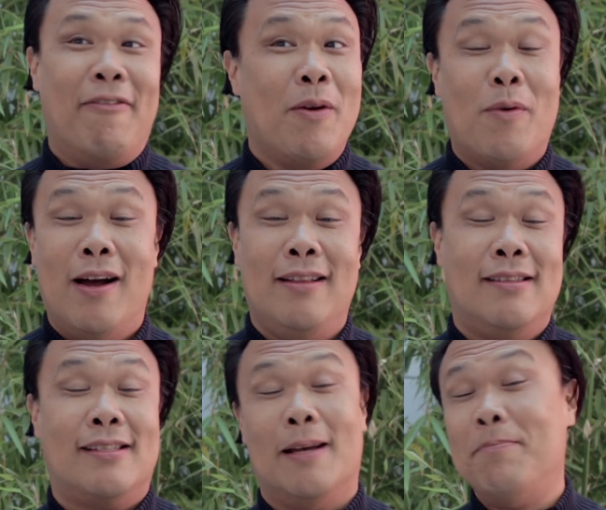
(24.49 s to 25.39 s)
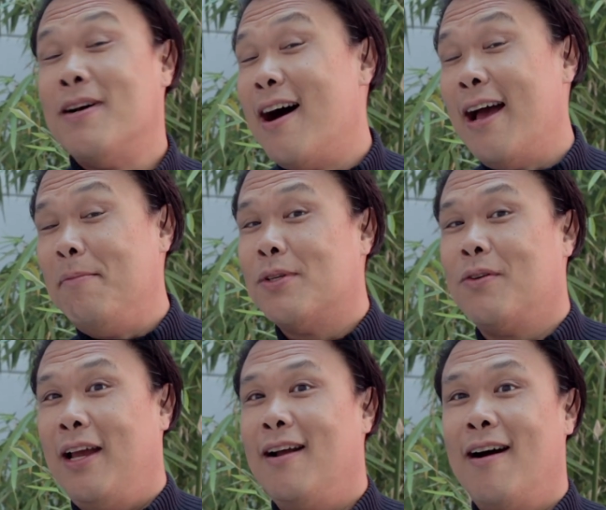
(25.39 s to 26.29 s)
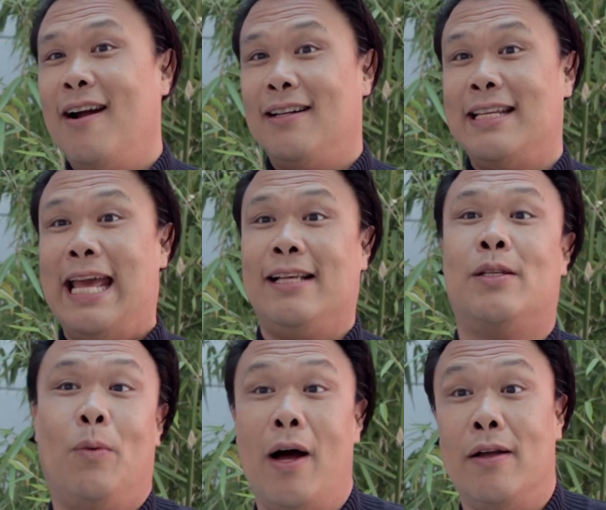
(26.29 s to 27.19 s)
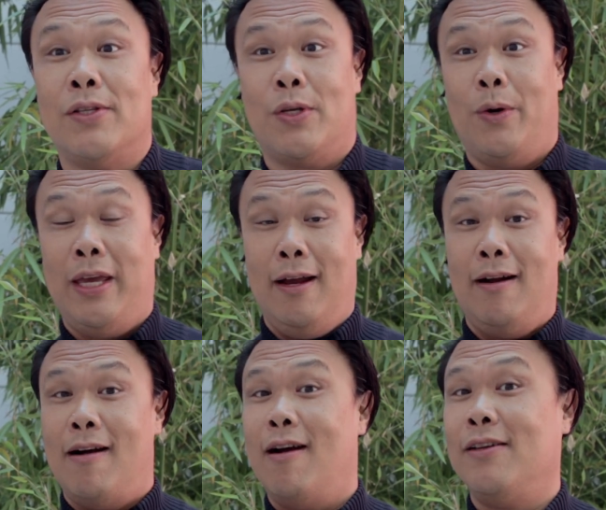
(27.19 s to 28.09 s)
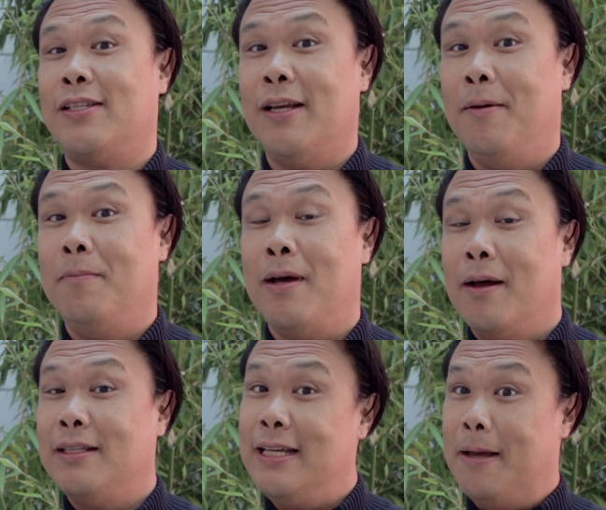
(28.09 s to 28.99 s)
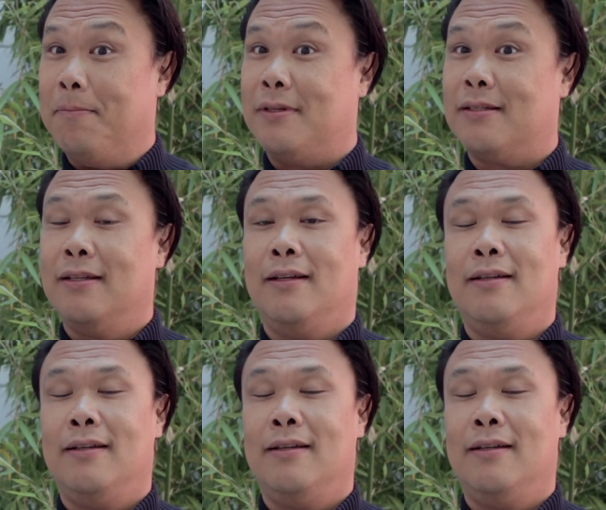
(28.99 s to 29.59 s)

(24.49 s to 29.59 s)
everyone. Sometimes great art takes a while, so here are some tips